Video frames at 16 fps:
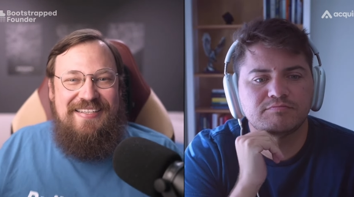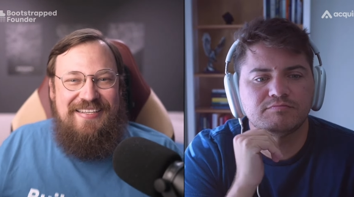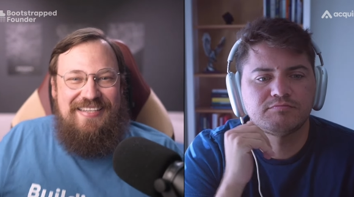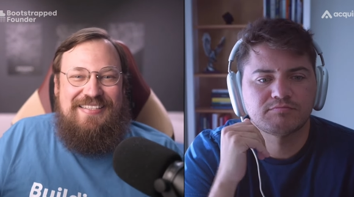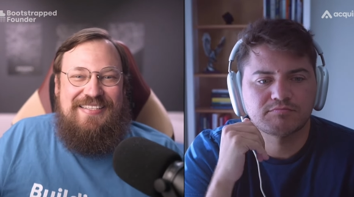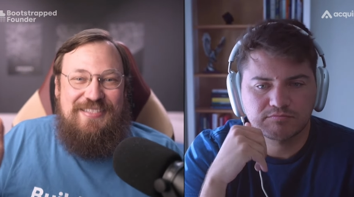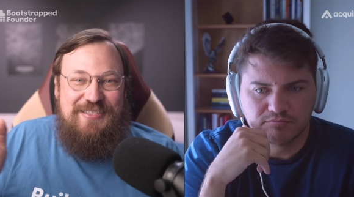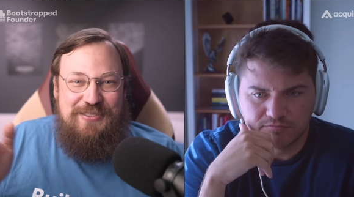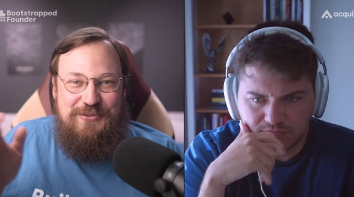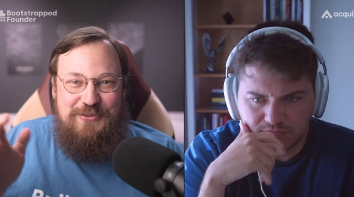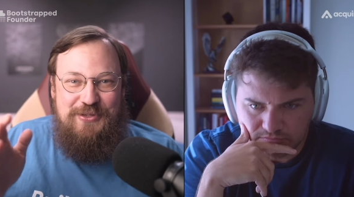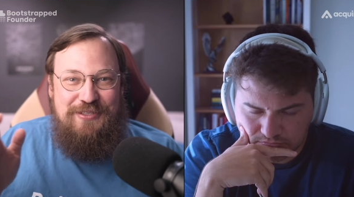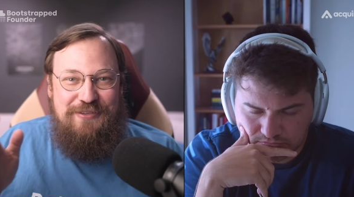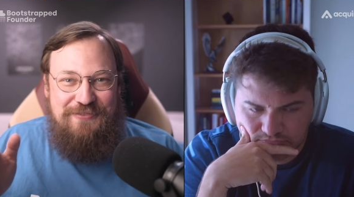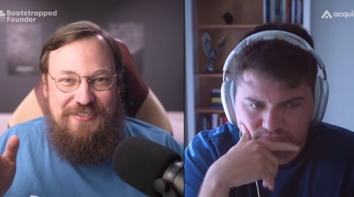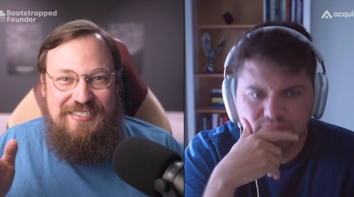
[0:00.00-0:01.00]
Speaker 1: and into the
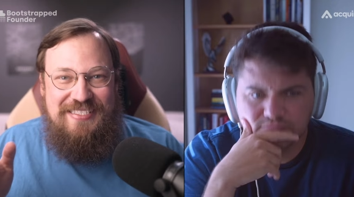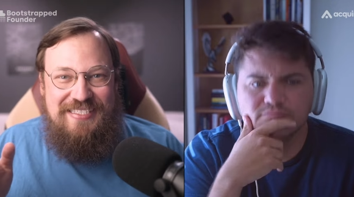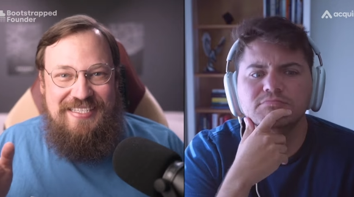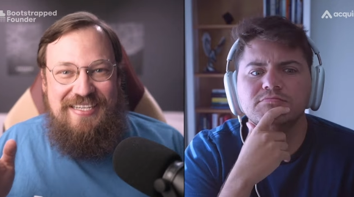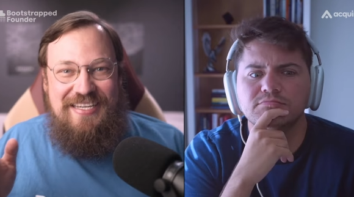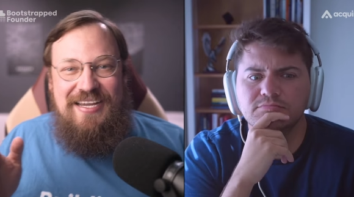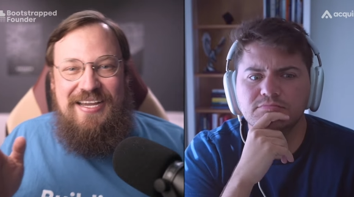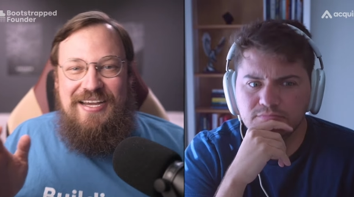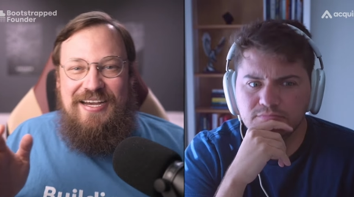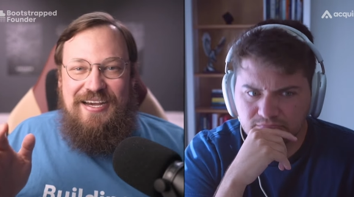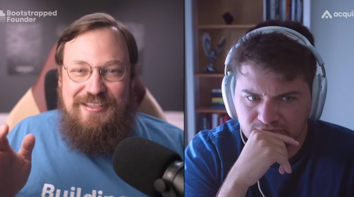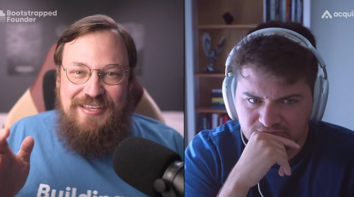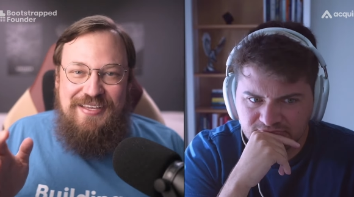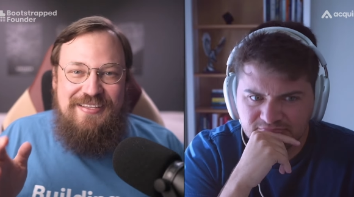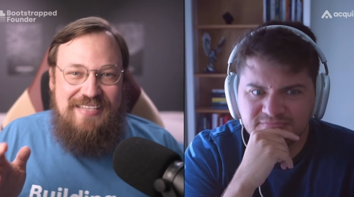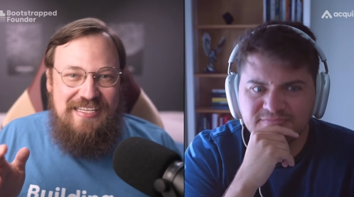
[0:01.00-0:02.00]
world of vc i
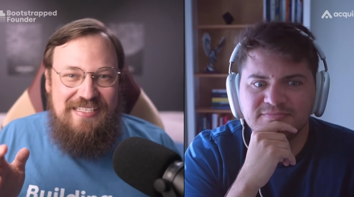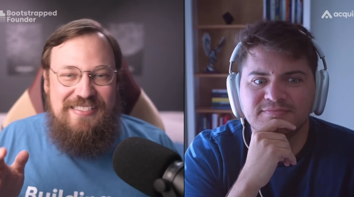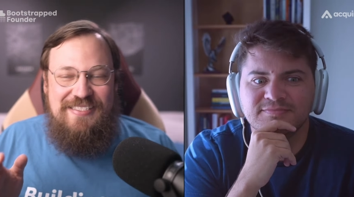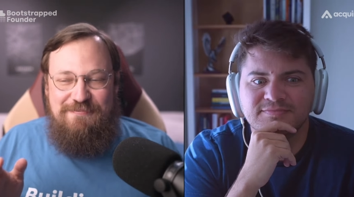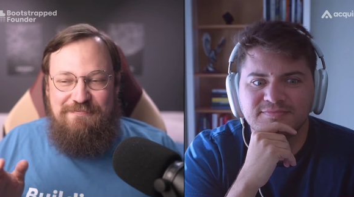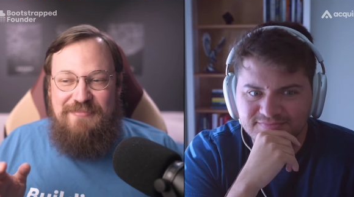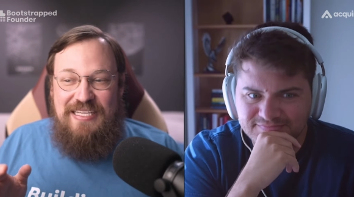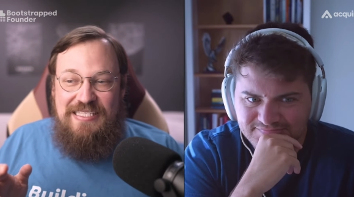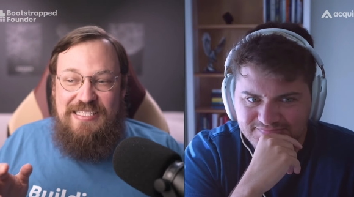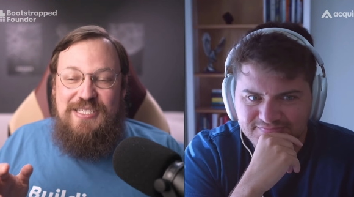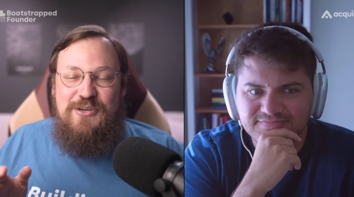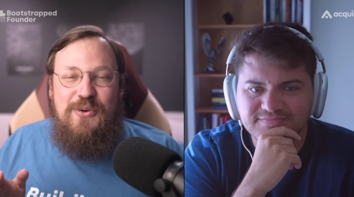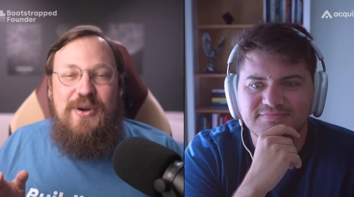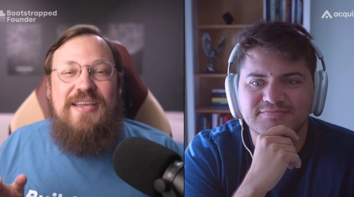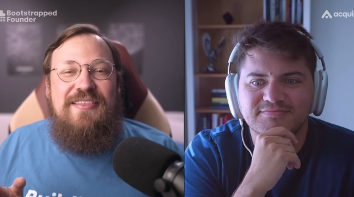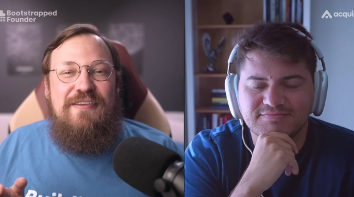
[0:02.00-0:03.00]
think that's that's
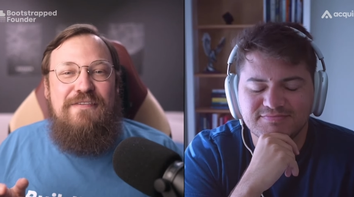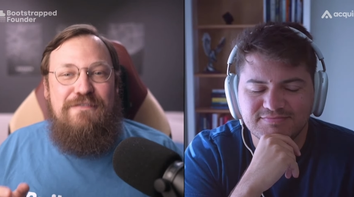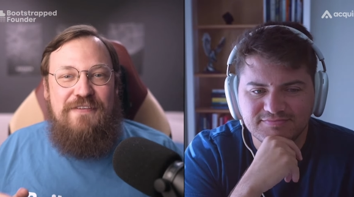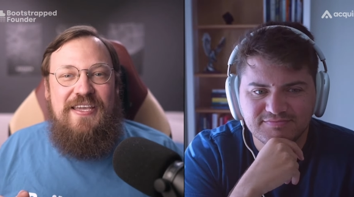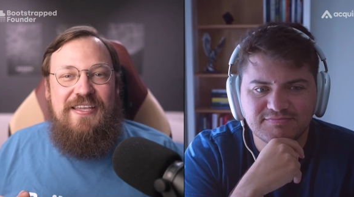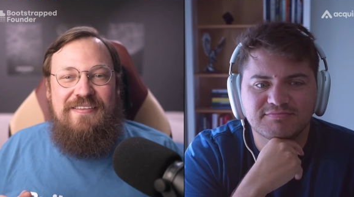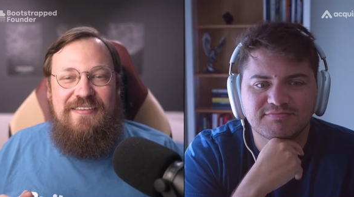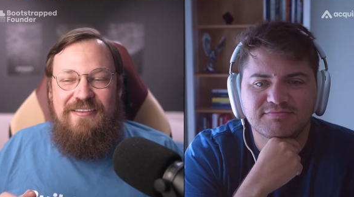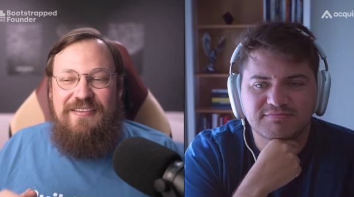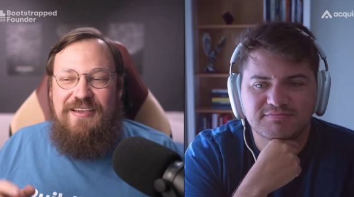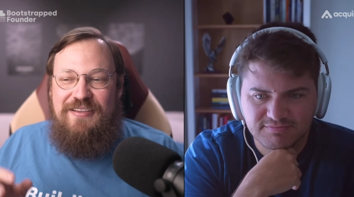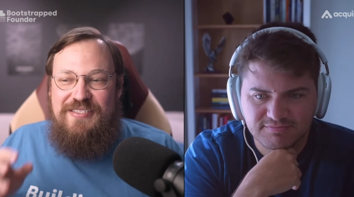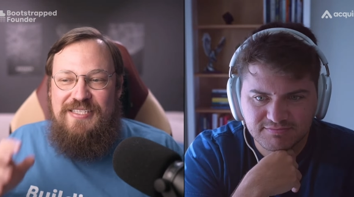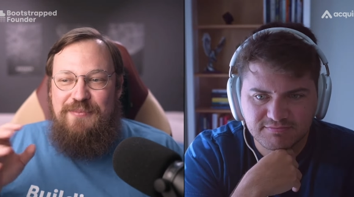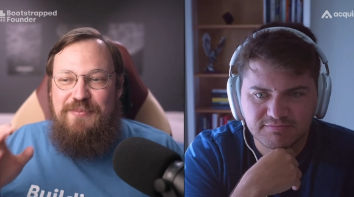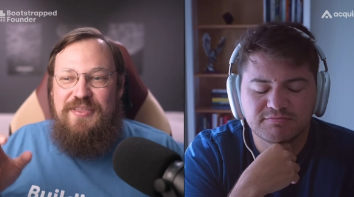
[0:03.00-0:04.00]
quite the feat and
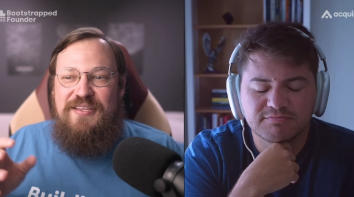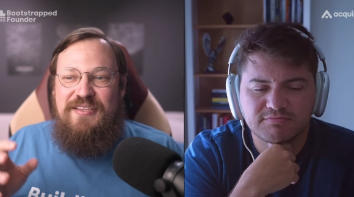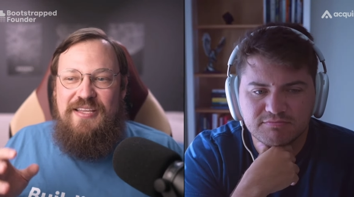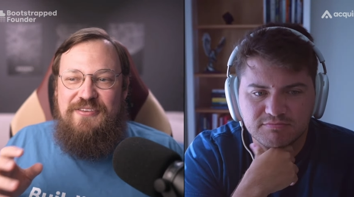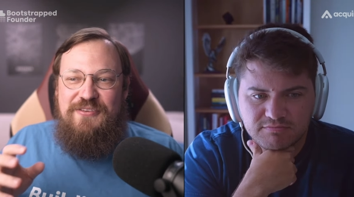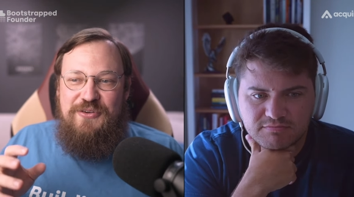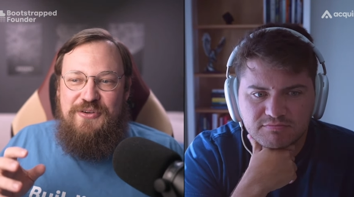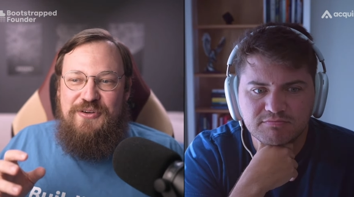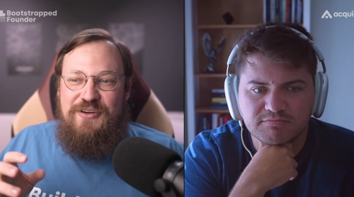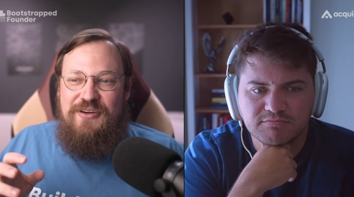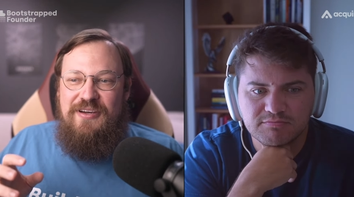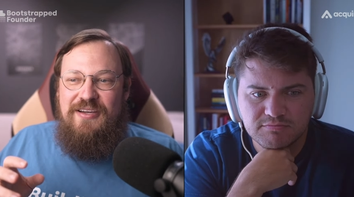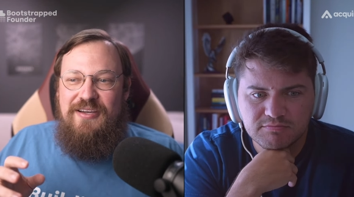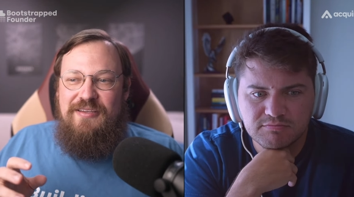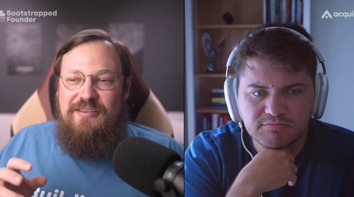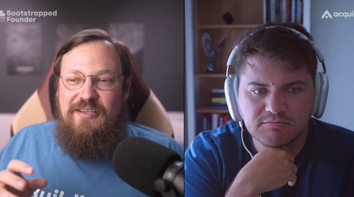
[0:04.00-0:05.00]
and something that you're
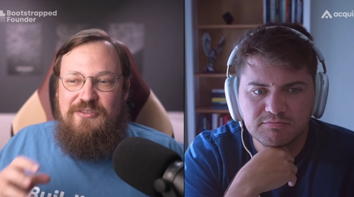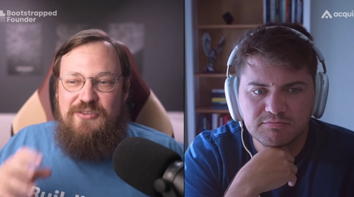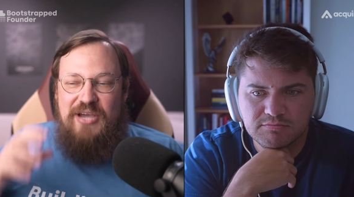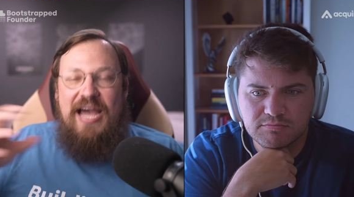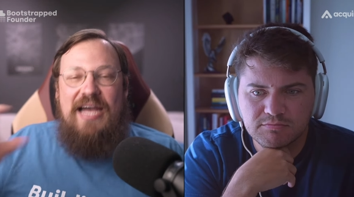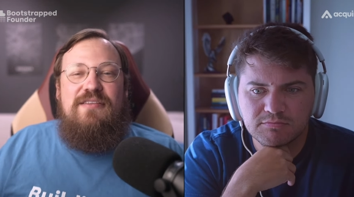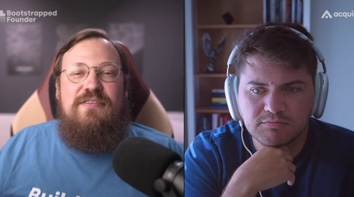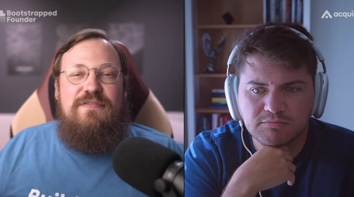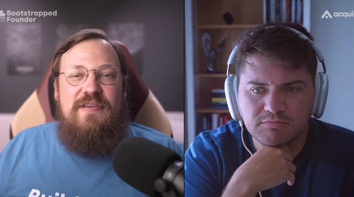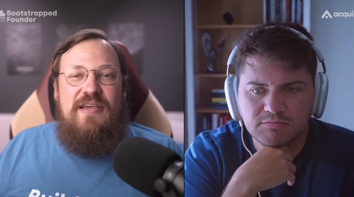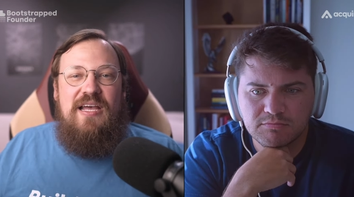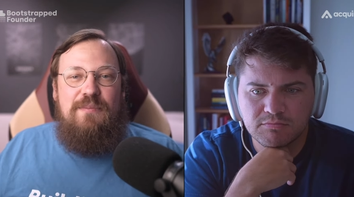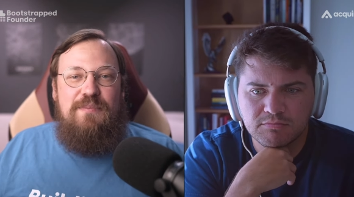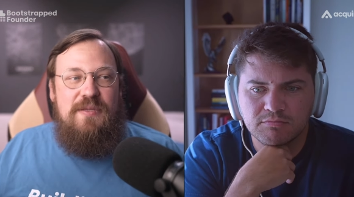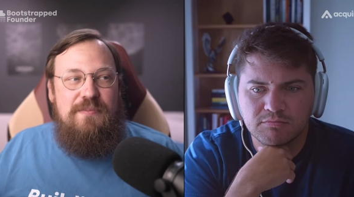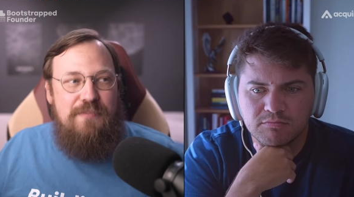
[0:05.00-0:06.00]
that you're actively
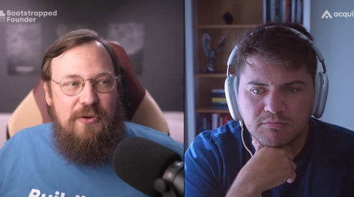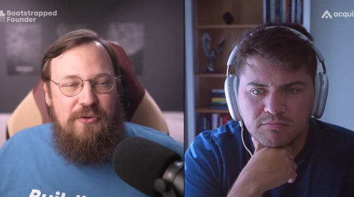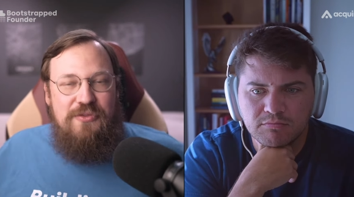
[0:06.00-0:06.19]
helping both